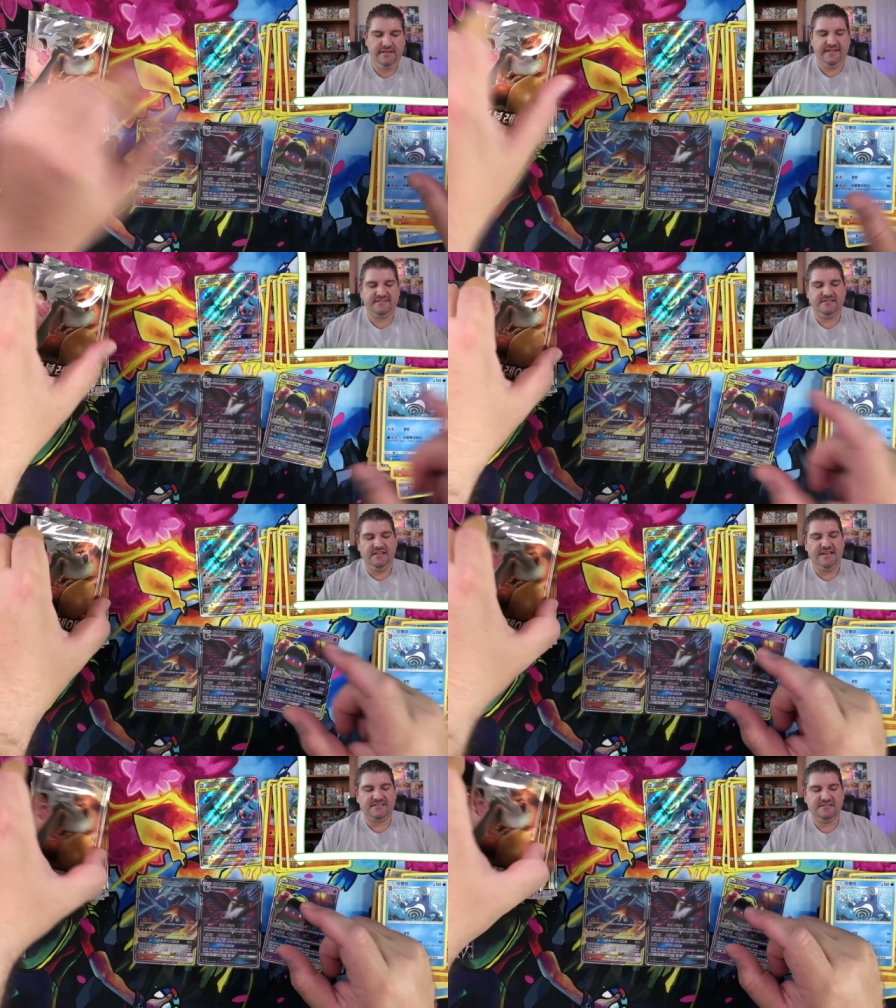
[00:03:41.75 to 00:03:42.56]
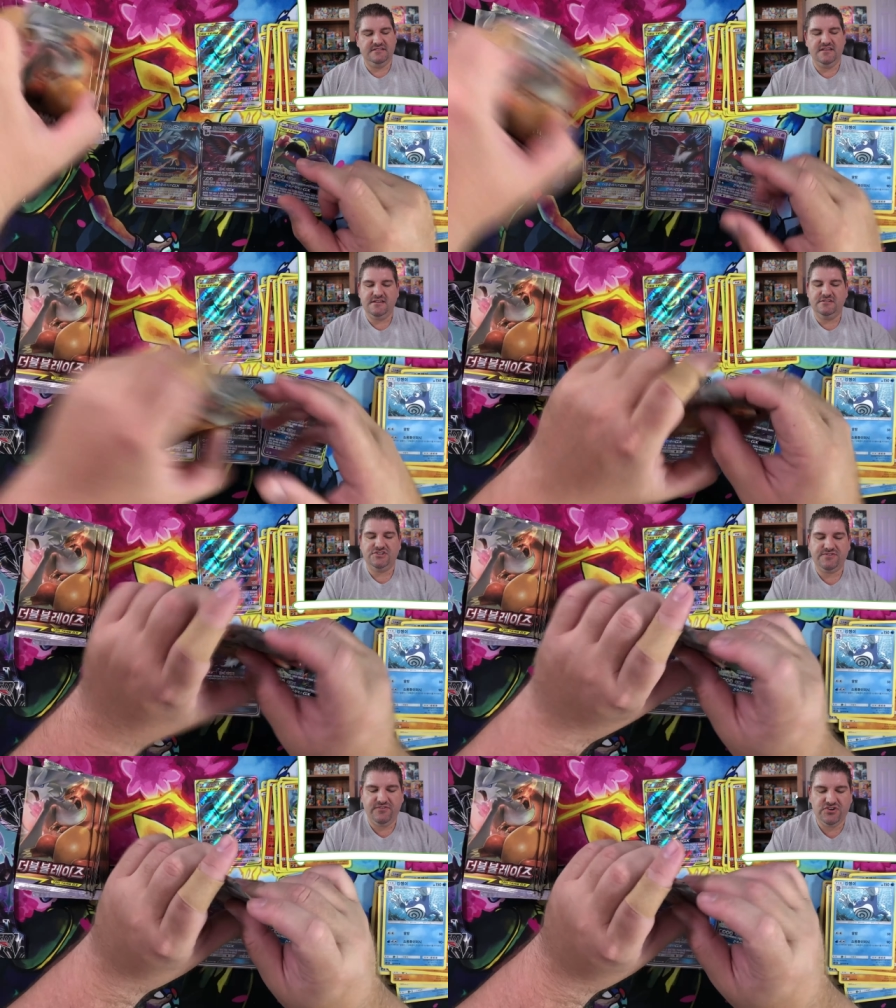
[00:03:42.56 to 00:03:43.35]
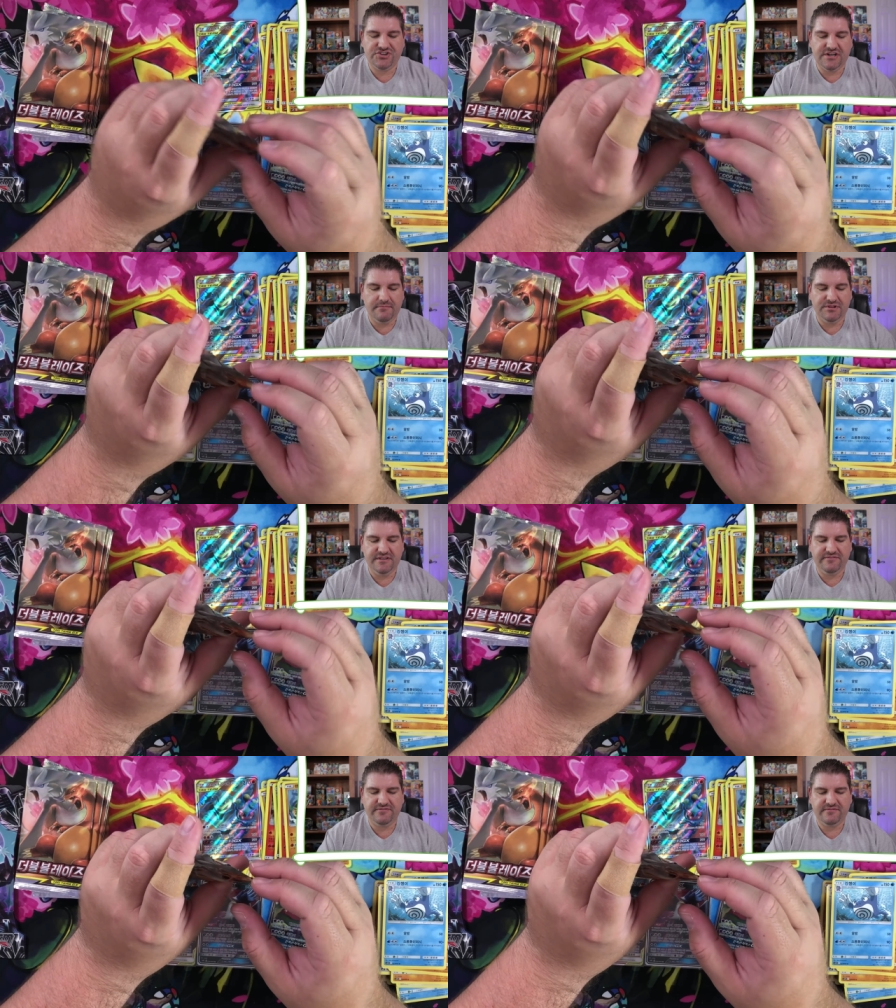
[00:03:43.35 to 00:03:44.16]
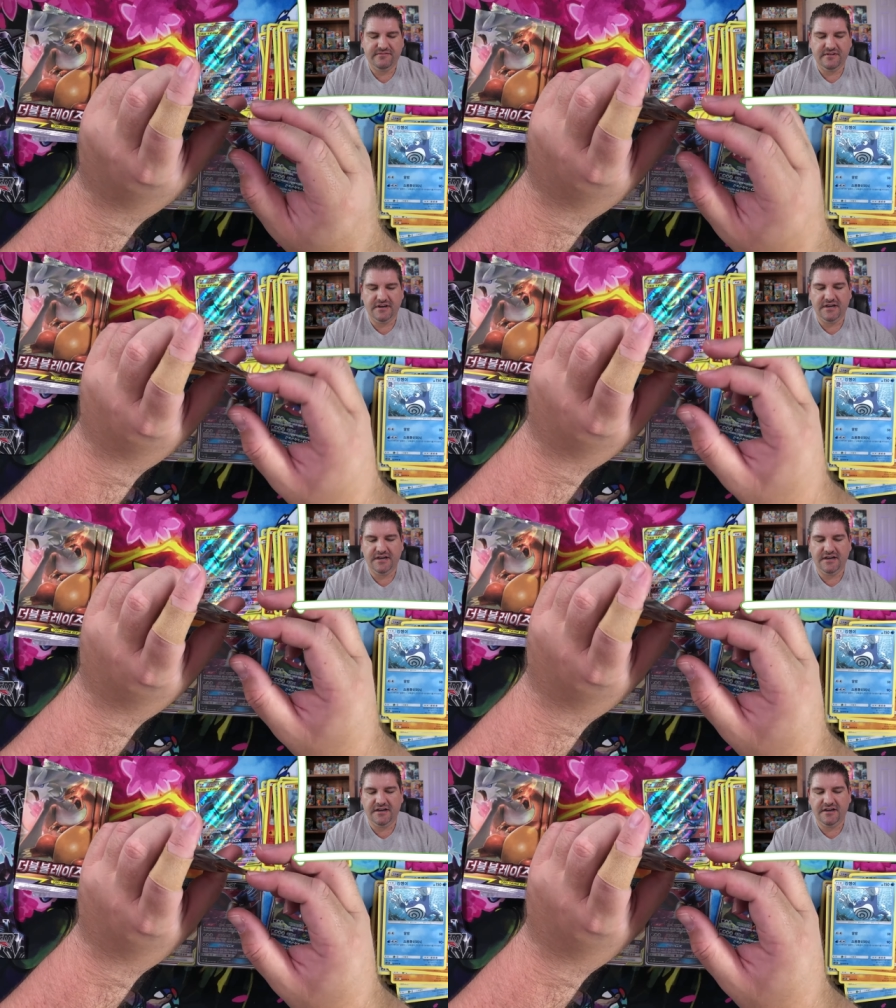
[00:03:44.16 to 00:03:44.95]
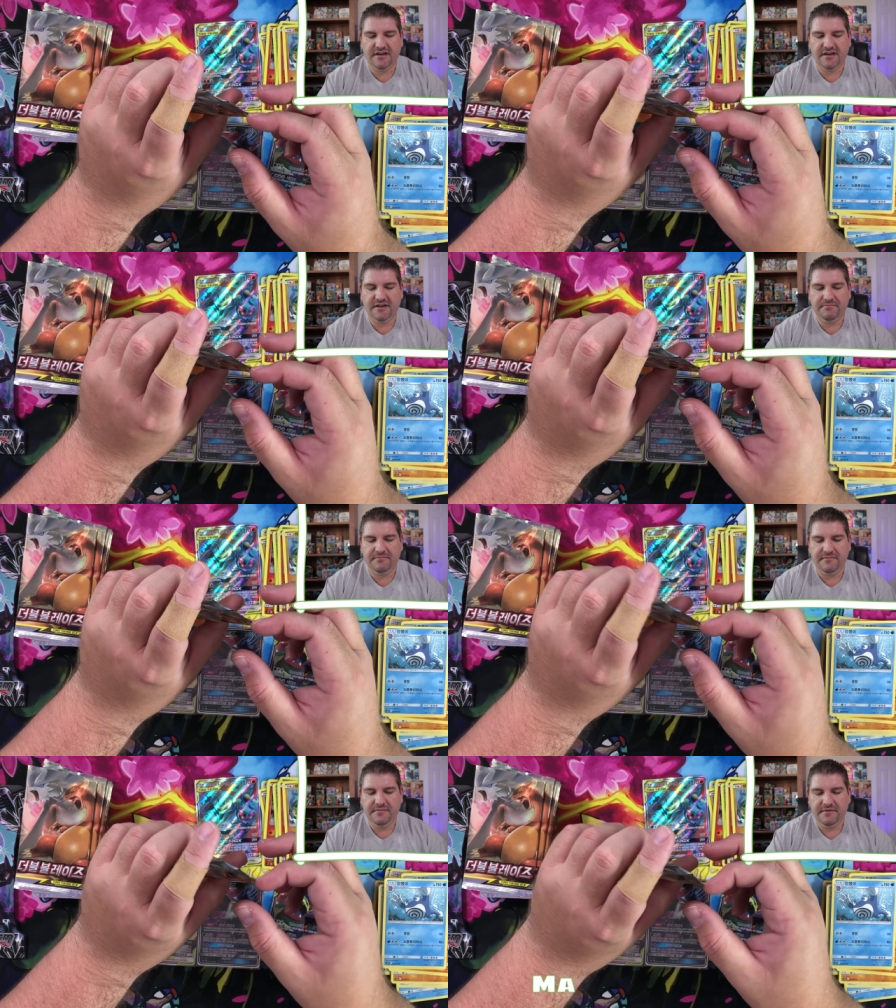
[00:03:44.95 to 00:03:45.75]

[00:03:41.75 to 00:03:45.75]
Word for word: it's less than the English version, I believe, um,